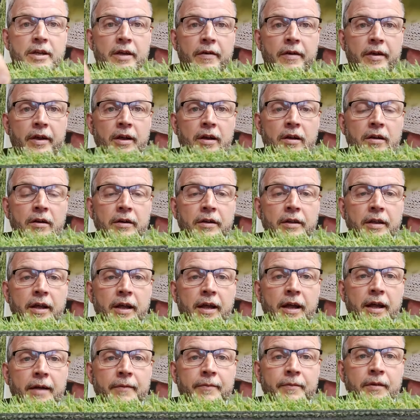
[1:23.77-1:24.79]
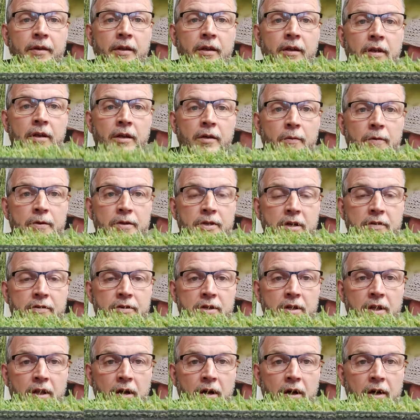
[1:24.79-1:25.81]
going along there which gives
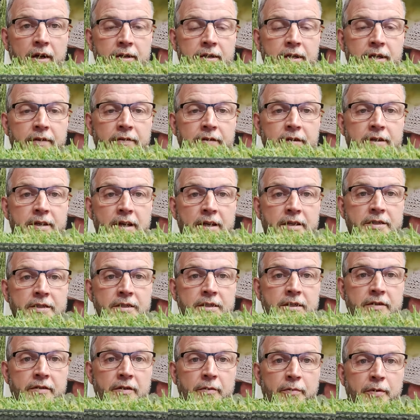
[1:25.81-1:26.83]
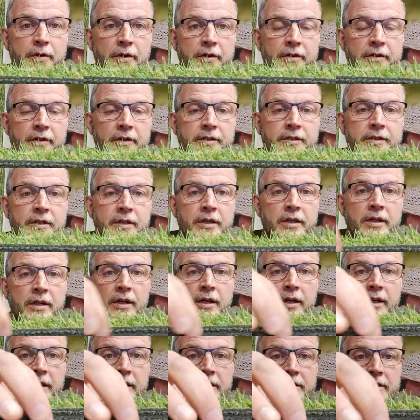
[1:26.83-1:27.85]
you the idea of the density of the product.
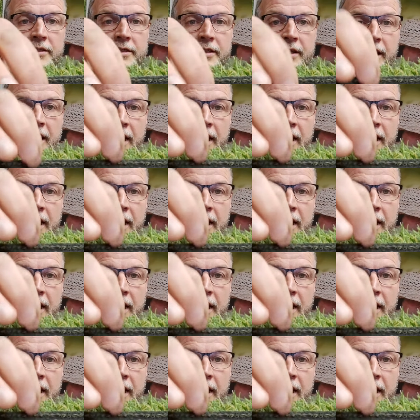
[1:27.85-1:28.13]
And this is the